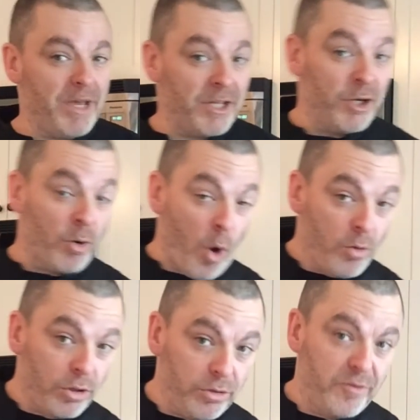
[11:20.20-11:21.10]
in making your
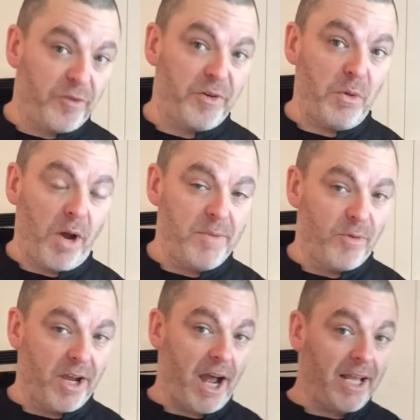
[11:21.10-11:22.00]
own gluten-free white
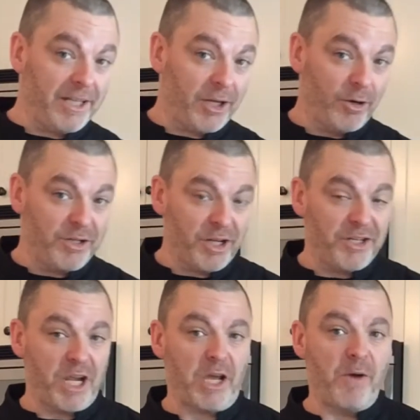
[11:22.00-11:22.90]
bread, I highly encourage you to
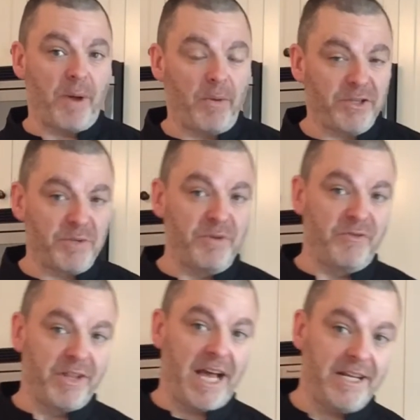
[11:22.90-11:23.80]
check out my recipe
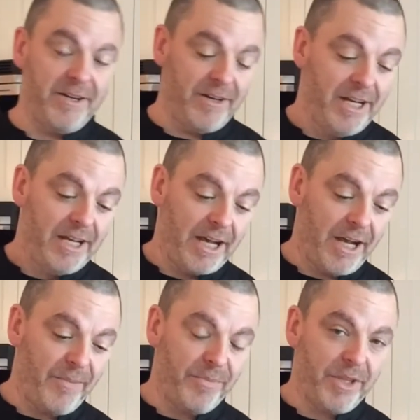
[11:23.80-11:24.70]
for that here.
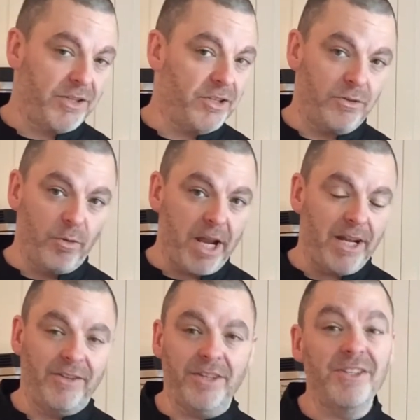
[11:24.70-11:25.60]
This is great.
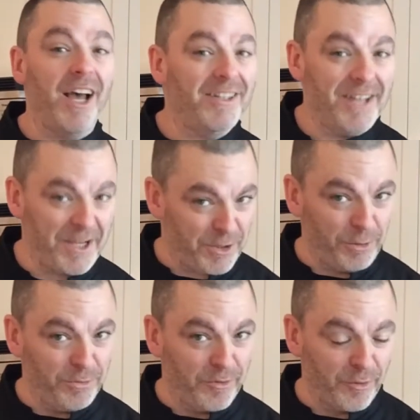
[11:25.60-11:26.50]
It does not taste
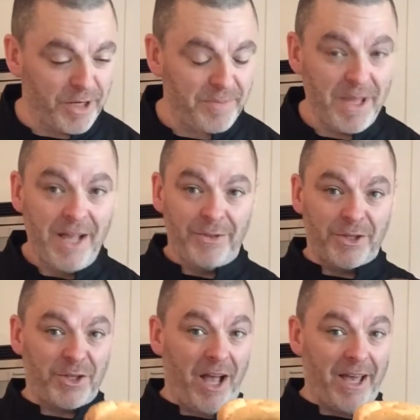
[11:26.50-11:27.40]
gluten-free. The
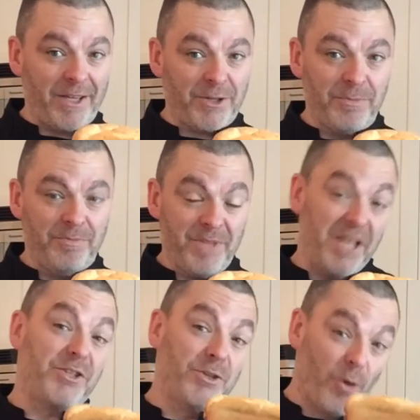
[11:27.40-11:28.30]
size,
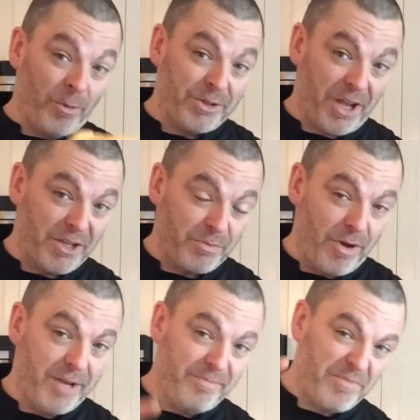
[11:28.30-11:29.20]
it's normal size
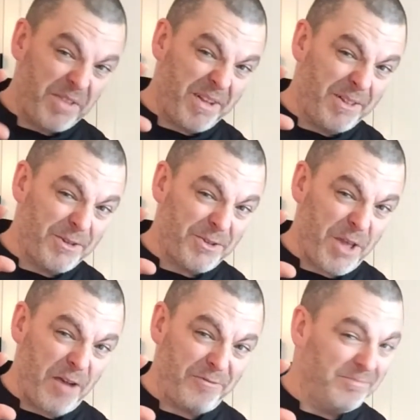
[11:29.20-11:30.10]
bread, not that little
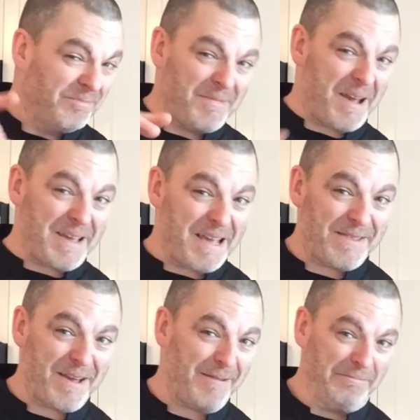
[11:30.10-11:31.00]
stuff. I
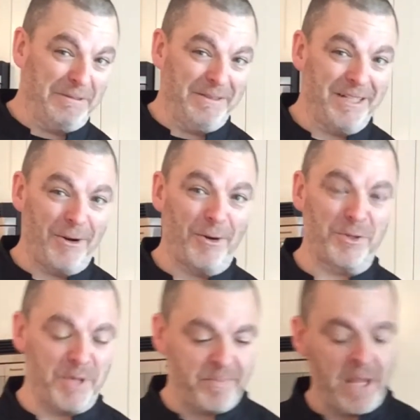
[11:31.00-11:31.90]
hate that. It
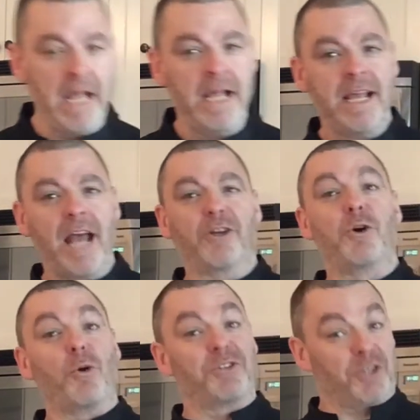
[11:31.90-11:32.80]
irks me. And of
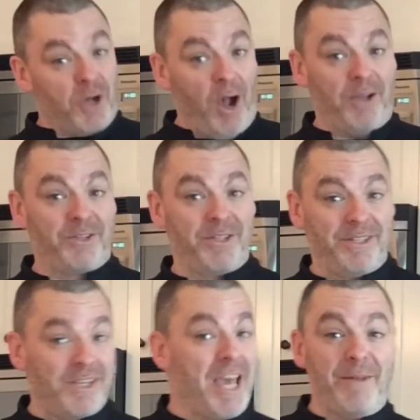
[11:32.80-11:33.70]
course, the cost.
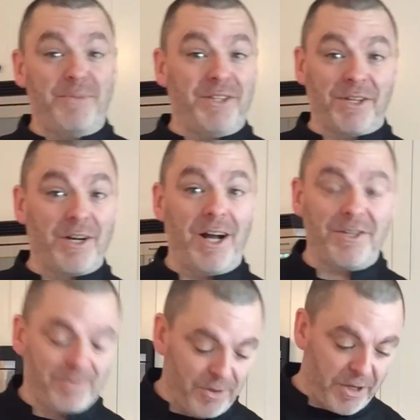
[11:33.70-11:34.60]
You can't beat the
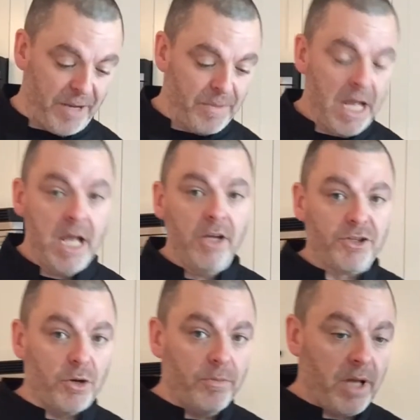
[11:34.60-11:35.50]
cost, okay?
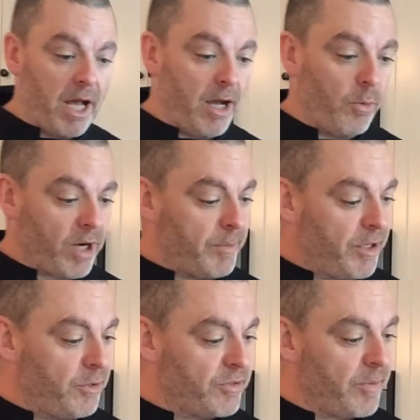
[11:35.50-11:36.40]
So what I'm going
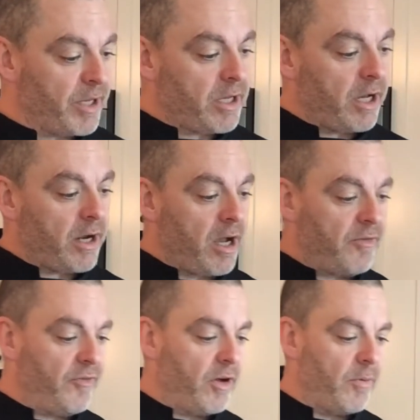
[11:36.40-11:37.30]
to do is I'm going to cut
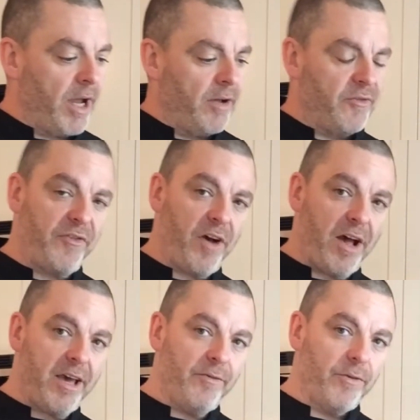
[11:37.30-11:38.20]
off around
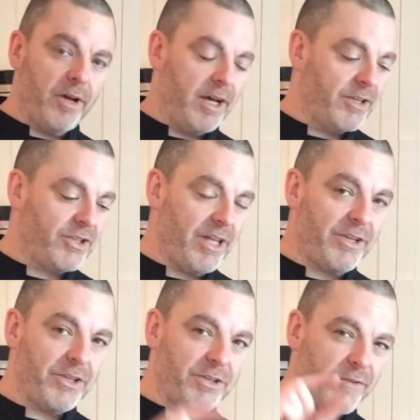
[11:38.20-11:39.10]
5
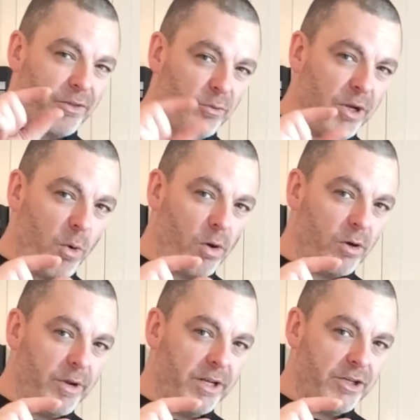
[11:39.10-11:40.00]
slices of
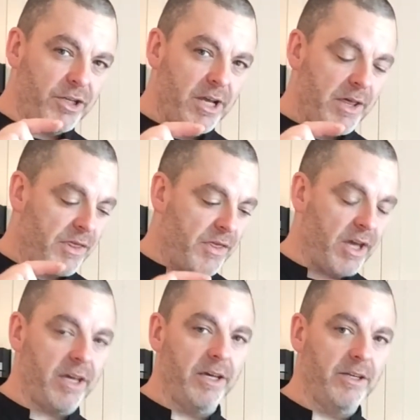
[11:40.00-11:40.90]
3/4 inch
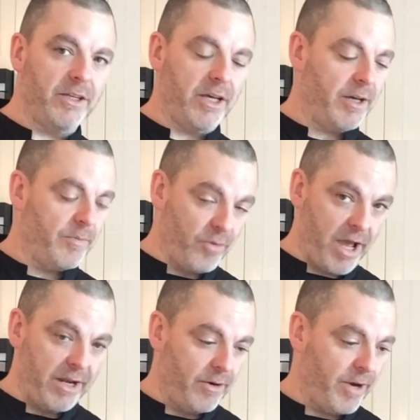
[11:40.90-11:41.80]
thick
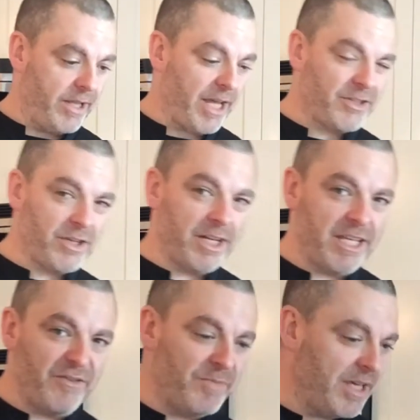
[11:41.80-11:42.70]
bread, all right? That's going to
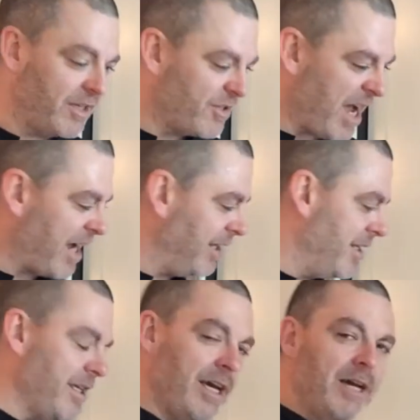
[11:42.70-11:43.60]
give me
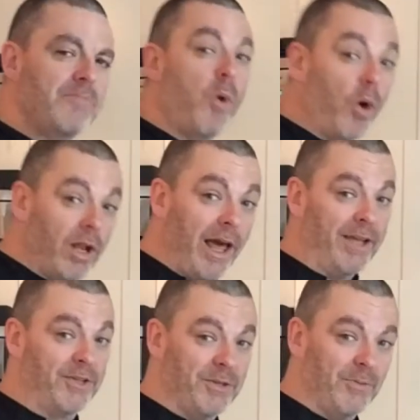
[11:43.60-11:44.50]
exactly, more or
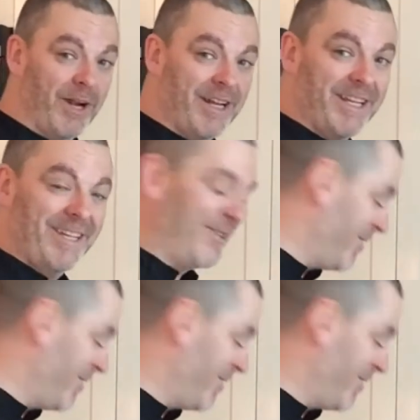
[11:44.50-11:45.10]
less, what I need,